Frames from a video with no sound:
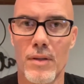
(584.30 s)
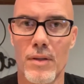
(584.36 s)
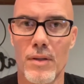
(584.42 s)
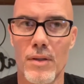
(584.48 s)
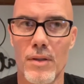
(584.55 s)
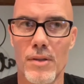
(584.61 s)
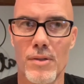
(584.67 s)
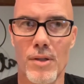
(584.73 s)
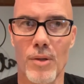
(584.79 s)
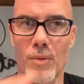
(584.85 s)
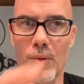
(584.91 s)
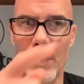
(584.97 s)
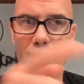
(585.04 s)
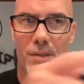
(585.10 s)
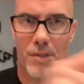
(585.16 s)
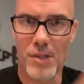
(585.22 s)
So
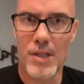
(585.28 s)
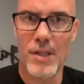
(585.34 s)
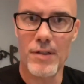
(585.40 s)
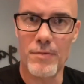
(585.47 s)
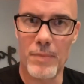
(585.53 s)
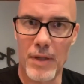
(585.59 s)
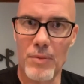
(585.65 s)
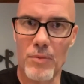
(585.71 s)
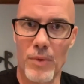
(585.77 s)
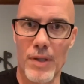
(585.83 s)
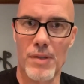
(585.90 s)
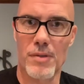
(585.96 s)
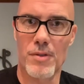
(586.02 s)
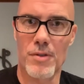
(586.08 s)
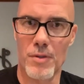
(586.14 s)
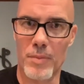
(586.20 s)
his achievement
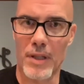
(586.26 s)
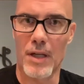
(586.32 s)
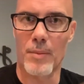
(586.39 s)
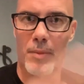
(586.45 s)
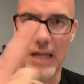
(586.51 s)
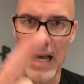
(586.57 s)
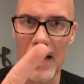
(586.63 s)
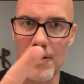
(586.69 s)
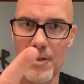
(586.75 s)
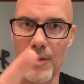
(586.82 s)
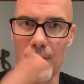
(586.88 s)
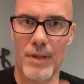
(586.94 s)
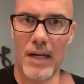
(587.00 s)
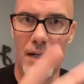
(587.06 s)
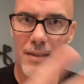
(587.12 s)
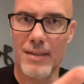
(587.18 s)
was to become an
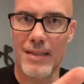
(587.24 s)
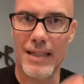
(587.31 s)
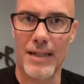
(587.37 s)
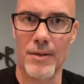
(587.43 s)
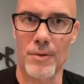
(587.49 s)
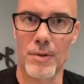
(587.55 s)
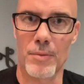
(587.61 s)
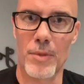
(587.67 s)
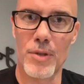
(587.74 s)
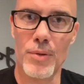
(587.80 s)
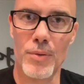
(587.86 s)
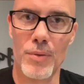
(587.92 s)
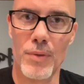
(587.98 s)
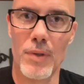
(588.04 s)
astronaut, to get on the moon.